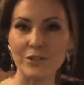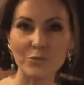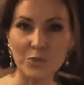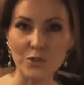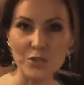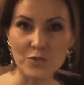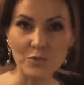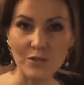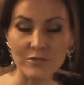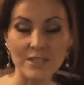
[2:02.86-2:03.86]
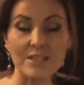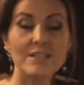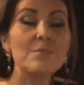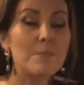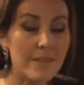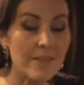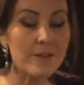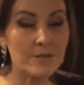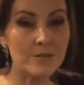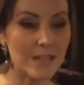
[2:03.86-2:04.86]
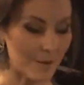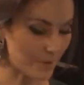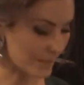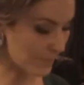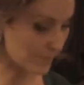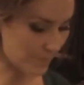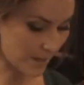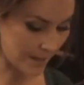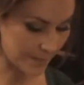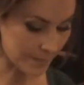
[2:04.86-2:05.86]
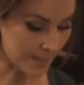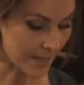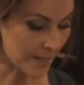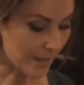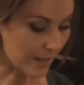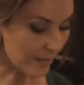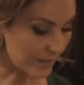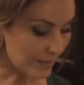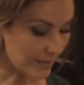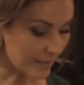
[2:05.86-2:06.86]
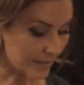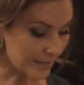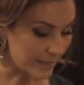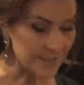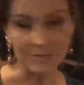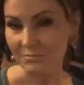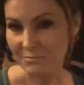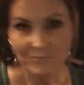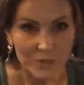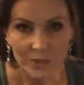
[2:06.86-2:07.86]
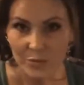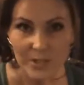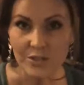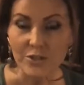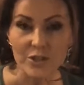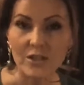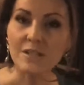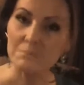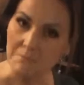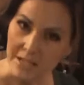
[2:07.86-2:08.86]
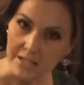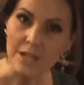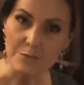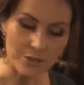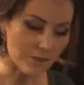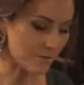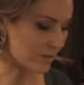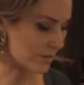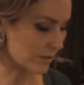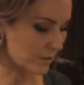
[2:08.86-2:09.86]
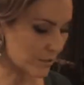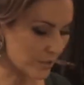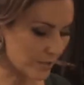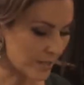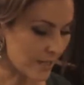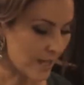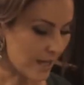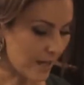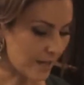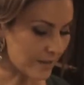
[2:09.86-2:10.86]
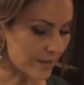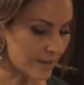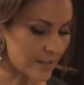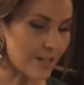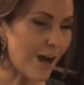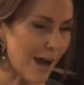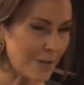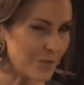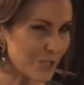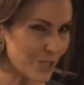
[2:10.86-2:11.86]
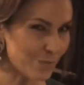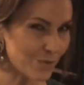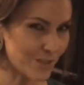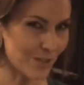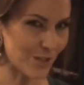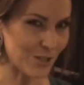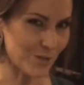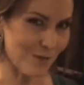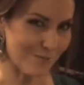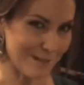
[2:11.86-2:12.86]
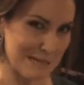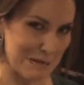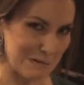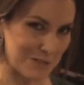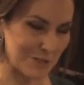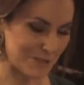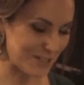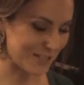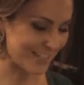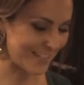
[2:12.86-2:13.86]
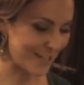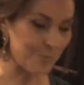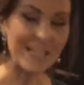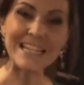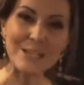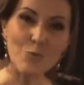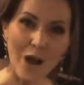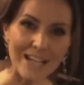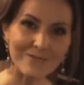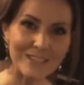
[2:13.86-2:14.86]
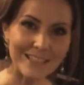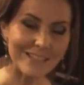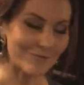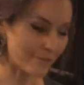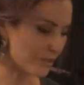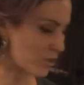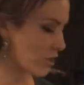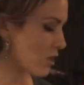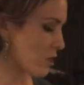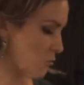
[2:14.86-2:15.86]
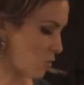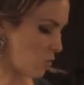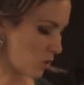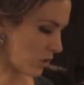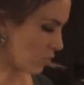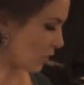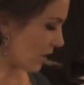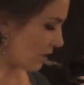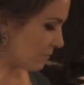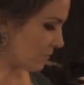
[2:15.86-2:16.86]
own personal preferences, but those happen to be mine. And do your research on it. Come to your own conclusion. The cod was cheaper than the orange roughy. But any white flaky fish will work well.